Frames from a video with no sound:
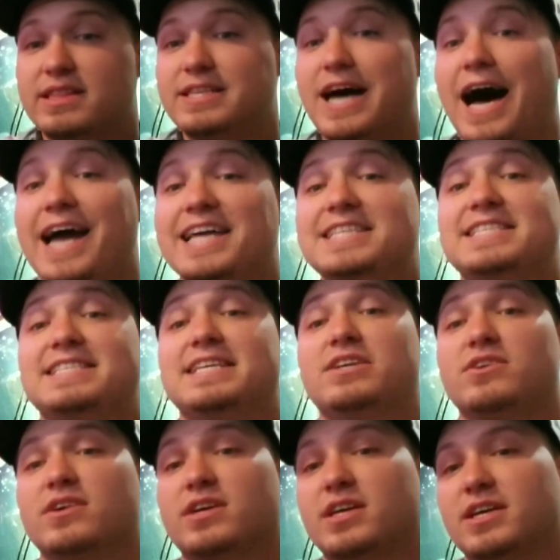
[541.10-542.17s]
Thai
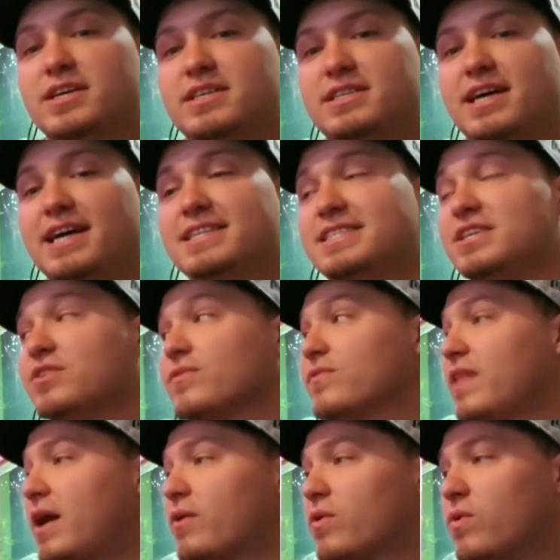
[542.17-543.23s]
Silk. Thai
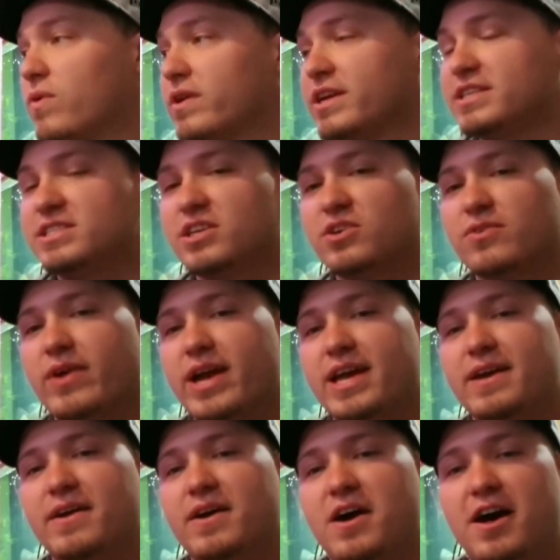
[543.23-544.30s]
Silk flowerhorn is a
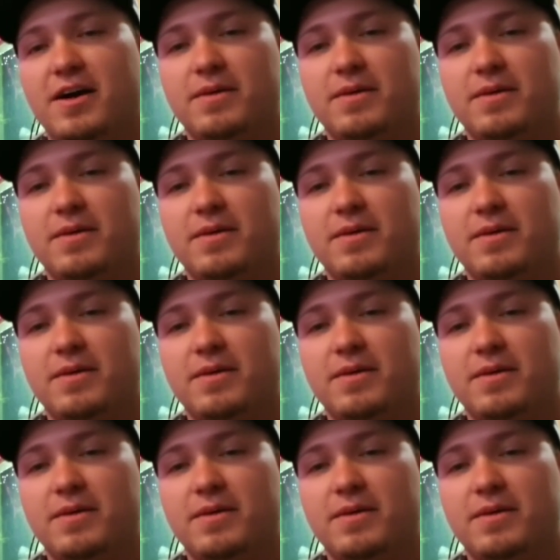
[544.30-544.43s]
great